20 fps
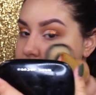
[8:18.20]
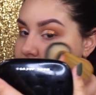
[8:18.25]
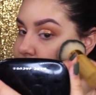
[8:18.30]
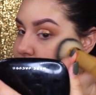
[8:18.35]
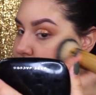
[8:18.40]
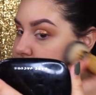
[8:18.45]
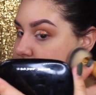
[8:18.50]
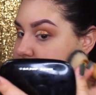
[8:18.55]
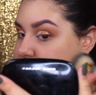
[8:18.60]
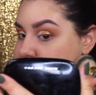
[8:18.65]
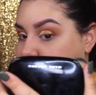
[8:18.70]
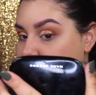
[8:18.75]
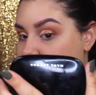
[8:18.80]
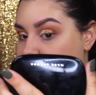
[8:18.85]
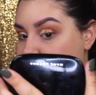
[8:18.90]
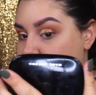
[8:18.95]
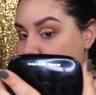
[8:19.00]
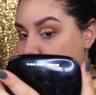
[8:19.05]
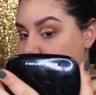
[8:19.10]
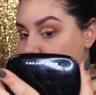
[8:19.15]
for this
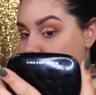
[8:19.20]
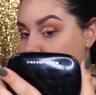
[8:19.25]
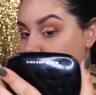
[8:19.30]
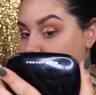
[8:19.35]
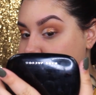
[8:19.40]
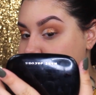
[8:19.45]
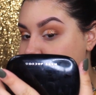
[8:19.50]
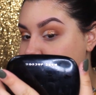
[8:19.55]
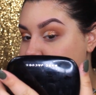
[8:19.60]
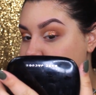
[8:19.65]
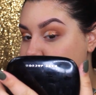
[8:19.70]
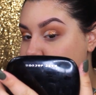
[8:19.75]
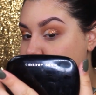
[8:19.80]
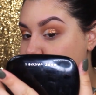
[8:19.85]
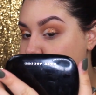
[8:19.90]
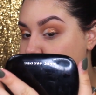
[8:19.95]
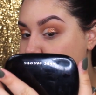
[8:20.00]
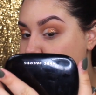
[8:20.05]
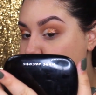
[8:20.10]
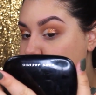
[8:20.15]
foundation. It's
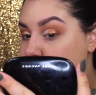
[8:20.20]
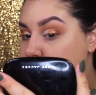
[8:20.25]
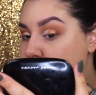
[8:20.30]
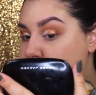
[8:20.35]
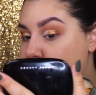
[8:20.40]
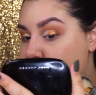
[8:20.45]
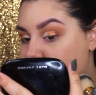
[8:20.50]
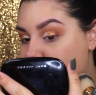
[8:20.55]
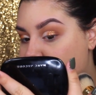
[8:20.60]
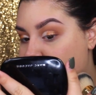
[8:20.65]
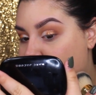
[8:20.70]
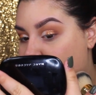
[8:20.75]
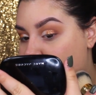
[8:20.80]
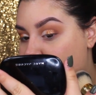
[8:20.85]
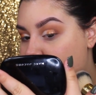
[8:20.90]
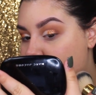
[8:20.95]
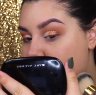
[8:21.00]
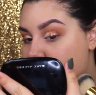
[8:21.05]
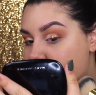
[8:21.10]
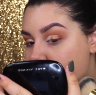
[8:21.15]
super sheer
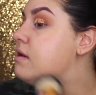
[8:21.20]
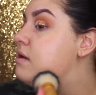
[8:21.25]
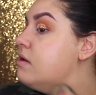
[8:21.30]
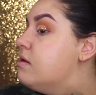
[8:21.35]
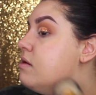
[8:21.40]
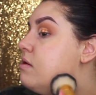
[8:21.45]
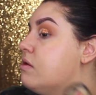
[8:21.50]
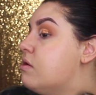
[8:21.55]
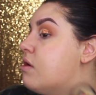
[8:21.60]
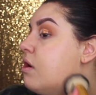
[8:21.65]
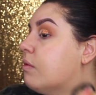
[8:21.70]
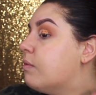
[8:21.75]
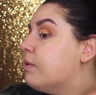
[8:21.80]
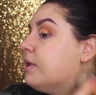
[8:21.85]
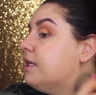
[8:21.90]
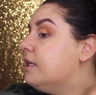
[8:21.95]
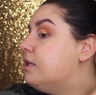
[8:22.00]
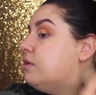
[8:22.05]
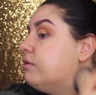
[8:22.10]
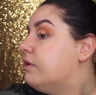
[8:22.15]
and not
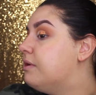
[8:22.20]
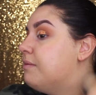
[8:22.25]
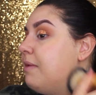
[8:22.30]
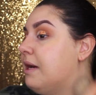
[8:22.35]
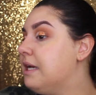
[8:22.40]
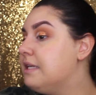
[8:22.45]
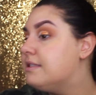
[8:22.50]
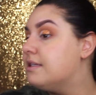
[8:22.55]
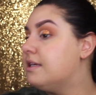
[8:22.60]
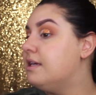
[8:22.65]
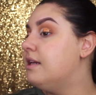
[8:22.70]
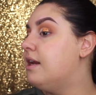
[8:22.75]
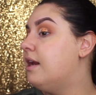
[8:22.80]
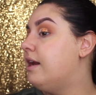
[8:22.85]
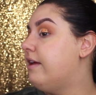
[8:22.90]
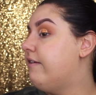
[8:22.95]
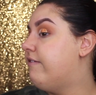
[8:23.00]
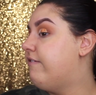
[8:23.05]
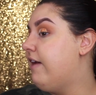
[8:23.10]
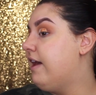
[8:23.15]
really doing my skin
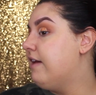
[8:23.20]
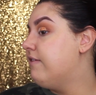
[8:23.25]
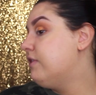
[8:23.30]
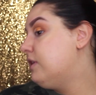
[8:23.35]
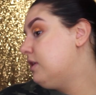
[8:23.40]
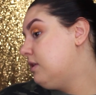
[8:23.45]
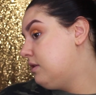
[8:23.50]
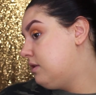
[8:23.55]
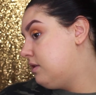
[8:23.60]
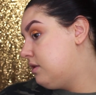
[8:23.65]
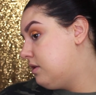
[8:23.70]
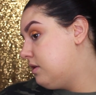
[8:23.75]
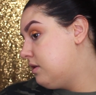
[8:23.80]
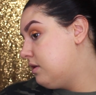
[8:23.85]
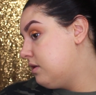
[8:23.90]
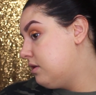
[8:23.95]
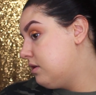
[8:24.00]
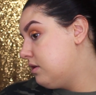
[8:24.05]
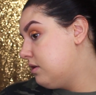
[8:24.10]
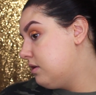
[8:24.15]
any favors.